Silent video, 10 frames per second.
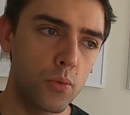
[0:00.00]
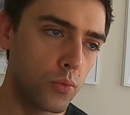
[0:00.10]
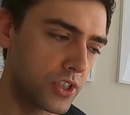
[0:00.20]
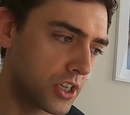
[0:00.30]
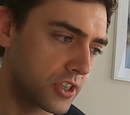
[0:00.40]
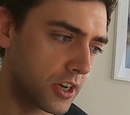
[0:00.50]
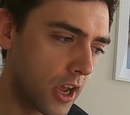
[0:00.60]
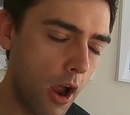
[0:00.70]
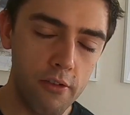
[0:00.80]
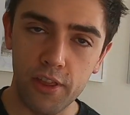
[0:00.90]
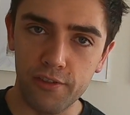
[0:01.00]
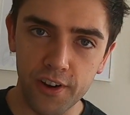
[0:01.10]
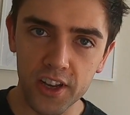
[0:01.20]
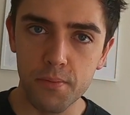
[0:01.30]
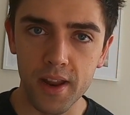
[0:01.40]
We're just gonna go over the
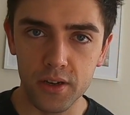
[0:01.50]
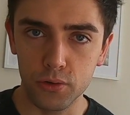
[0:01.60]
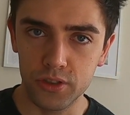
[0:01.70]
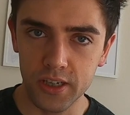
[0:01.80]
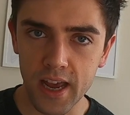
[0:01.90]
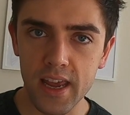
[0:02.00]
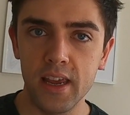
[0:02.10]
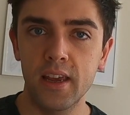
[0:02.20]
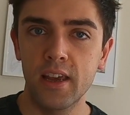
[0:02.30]
fundamentals today,